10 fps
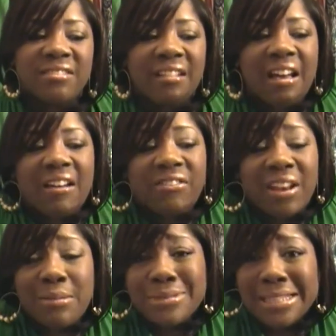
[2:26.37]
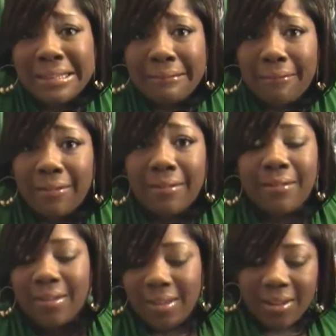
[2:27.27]
of flimsy.
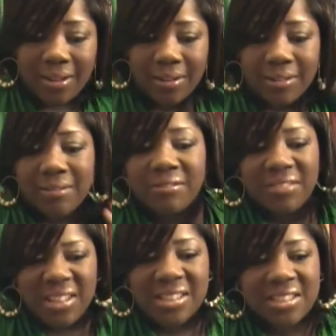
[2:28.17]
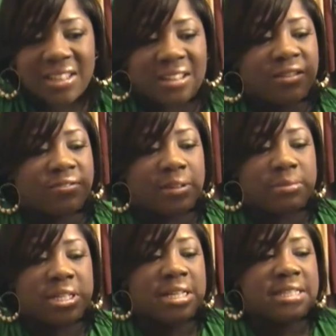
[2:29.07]
It's a little
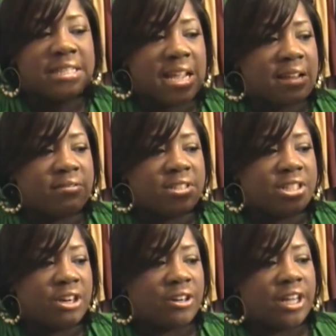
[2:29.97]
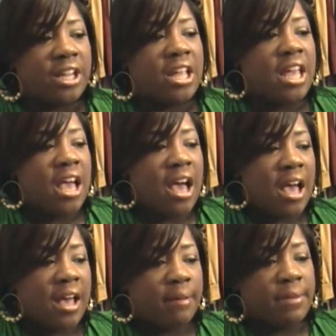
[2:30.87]
flimsy, it's not sturdy.
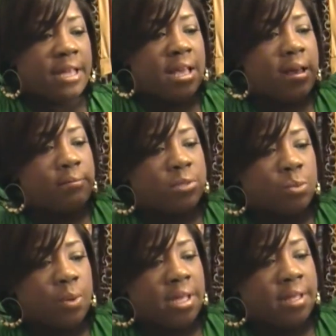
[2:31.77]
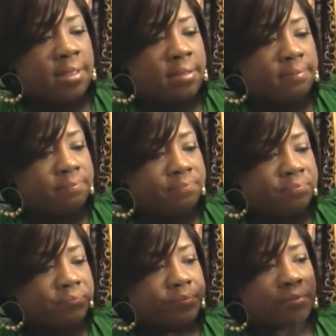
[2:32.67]
It comes with
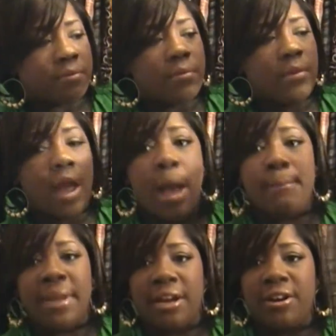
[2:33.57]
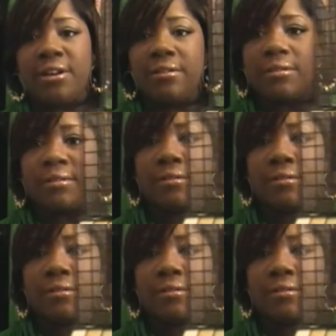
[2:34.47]
a mirror